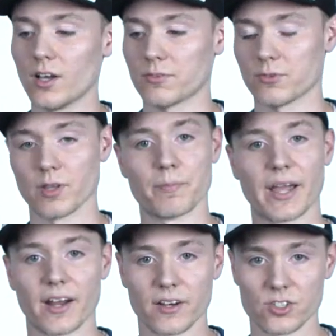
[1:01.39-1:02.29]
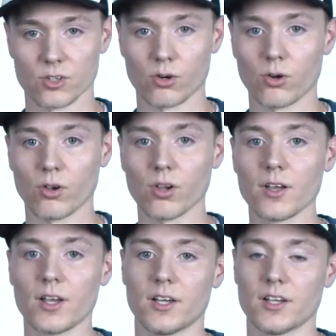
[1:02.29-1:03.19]
for the band as a
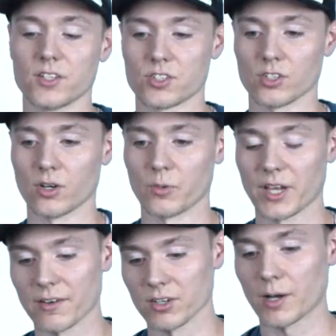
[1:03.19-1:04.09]
whole. And so we have a